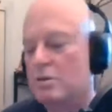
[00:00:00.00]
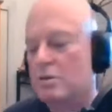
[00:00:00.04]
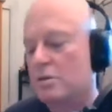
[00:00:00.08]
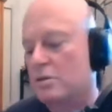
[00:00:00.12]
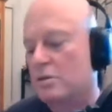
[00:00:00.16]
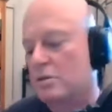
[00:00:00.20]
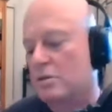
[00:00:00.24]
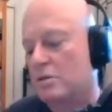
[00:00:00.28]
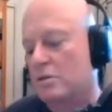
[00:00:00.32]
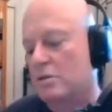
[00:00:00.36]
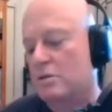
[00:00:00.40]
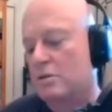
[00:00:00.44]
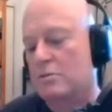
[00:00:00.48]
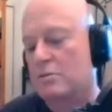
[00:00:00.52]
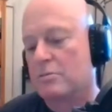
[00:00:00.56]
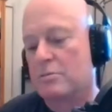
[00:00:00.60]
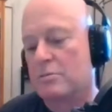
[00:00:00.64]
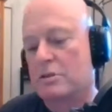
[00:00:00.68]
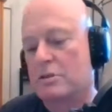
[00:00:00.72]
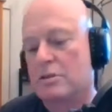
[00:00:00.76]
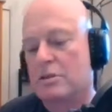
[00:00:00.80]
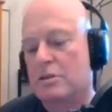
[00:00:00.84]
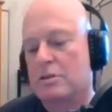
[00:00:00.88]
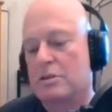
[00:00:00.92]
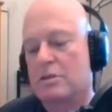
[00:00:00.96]
So,
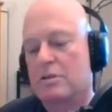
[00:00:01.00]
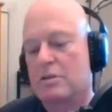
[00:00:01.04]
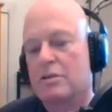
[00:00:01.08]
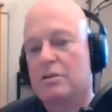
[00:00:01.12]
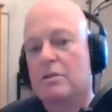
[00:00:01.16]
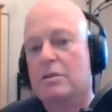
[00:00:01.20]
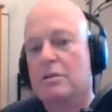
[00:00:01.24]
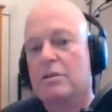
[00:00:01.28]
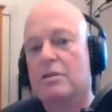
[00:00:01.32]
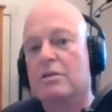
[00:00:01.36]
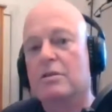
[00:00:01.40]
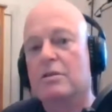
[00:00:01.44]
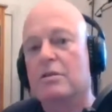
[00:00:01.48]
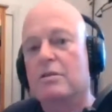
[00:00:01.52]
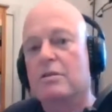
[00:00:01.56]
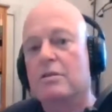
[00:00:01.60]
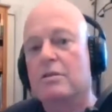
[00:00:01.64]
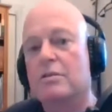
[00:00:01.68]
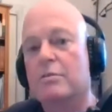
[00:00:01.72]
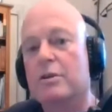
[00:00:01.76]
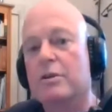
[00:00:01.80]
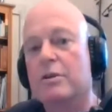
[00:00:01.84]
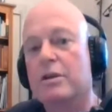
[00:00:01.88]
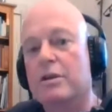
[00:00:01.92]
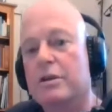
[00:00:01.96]
yeah, on
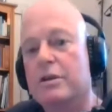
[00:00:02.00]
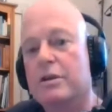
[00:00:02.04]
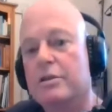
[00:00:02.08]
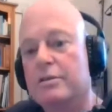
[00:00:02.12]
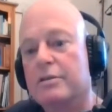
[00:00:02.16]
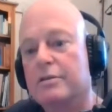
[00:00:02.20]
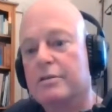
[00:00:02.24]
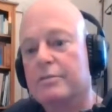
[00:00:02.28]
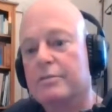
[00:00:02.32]
the way out.